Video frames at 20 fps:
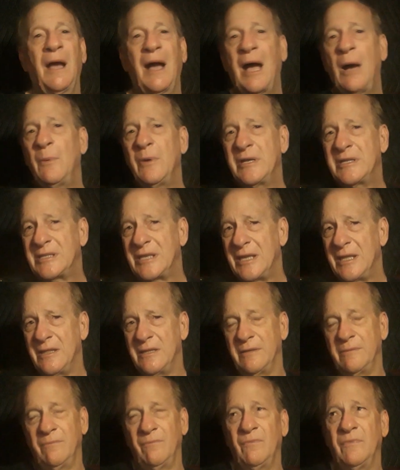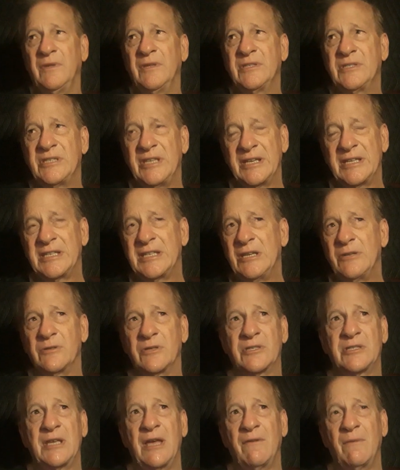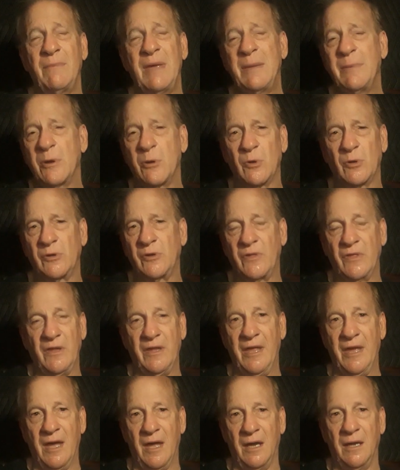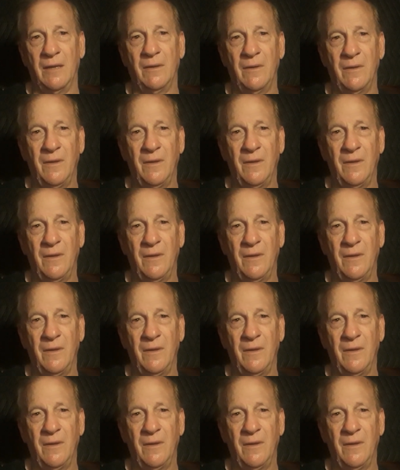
I would say the 60s or 70s, maybe earlier than that.